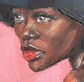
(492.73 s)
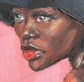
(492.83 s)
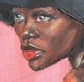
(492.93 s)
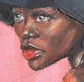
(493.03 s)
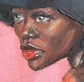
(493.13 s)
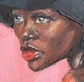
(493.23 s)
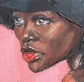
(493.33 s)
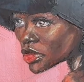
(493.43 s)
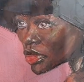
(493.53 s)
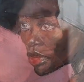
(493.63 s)
We just got to
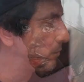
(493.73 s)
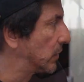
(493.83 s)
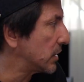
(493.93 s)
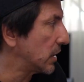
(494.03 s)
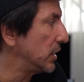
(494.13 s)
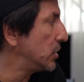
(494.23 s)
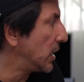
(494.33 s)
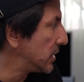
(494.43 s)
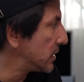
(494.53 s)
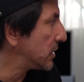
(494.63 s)
hold on, as cliche
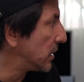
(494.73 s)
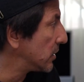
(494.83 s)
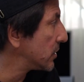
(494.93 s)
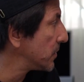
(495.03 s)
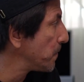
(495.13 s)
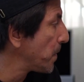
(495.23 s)
as it sounds.